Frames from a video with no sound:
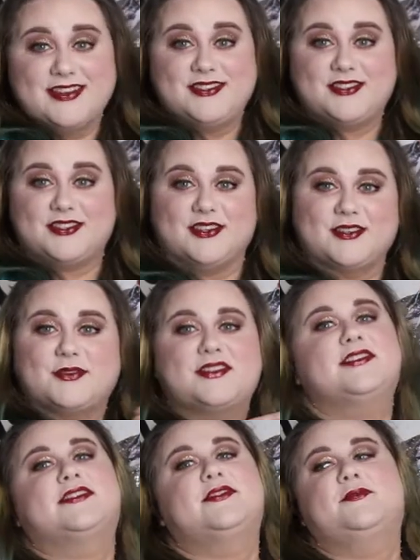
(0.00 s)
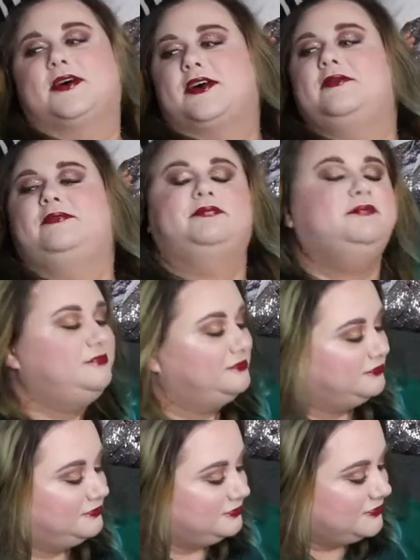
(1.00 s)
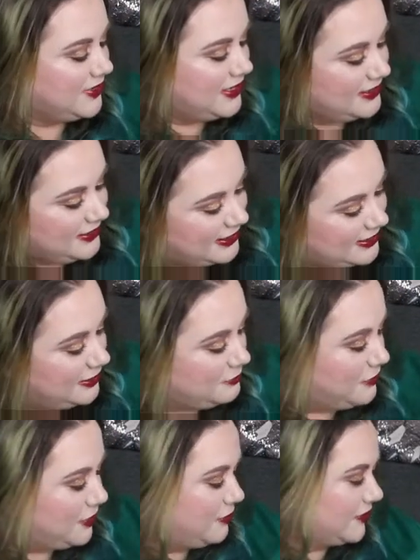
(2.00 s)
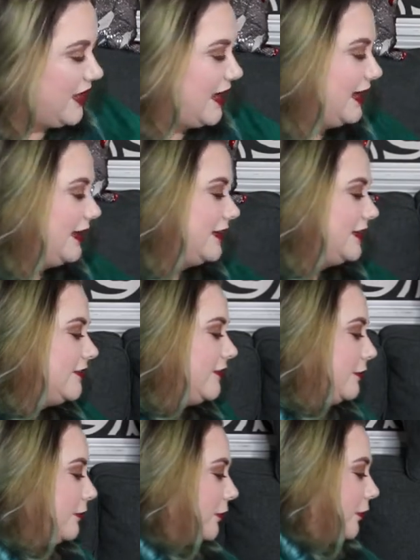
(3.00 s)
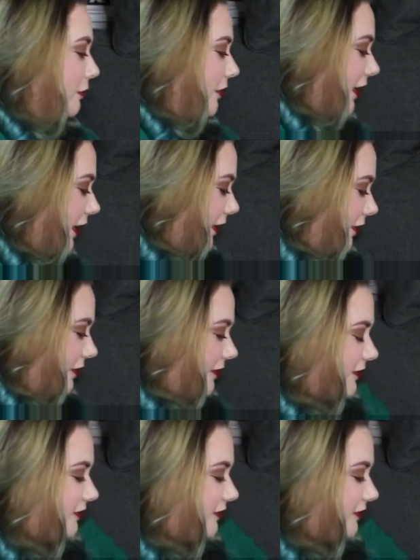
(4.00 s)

she is with us as well. I think Mo is hiding in a different room now.